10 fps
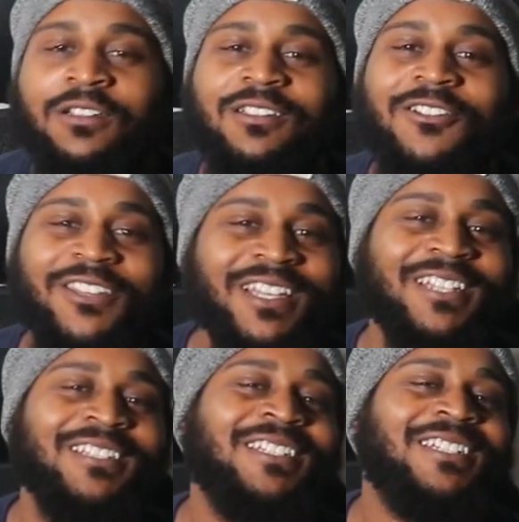So yeah,
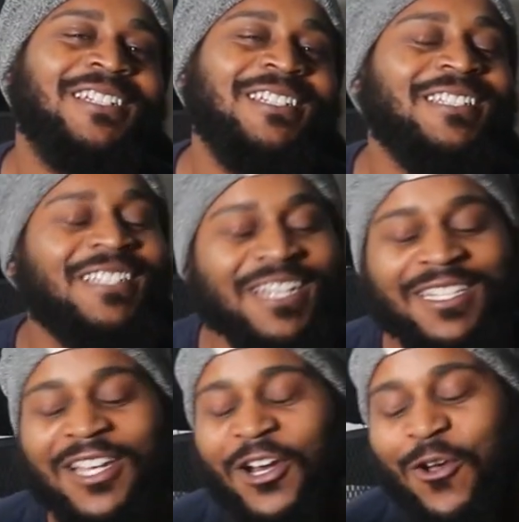this is
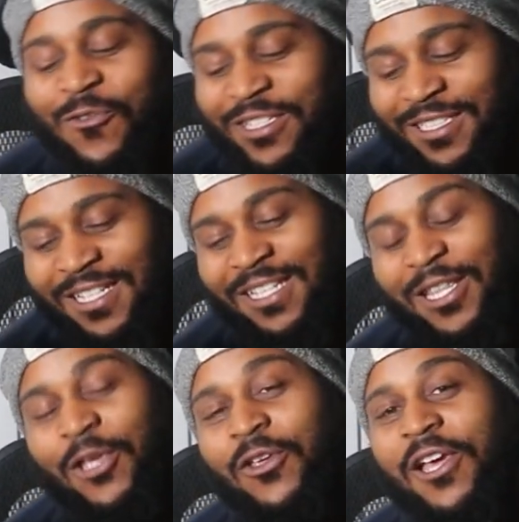T-Sign Now once again. Thank you